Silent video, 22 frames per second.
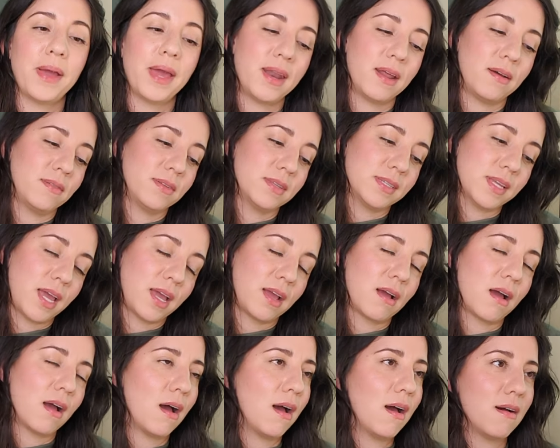And I was
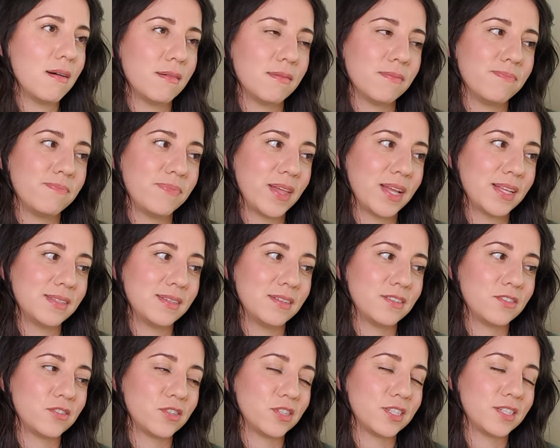like, oh, that's
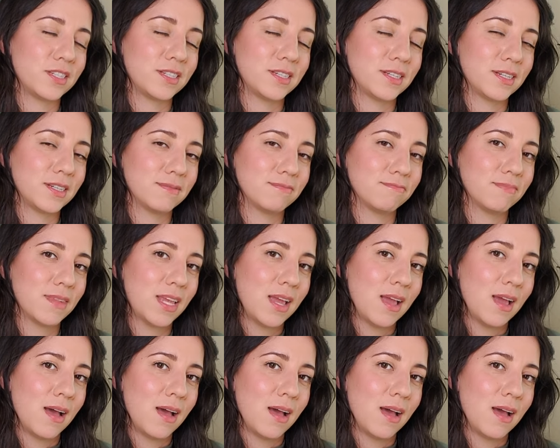interesting.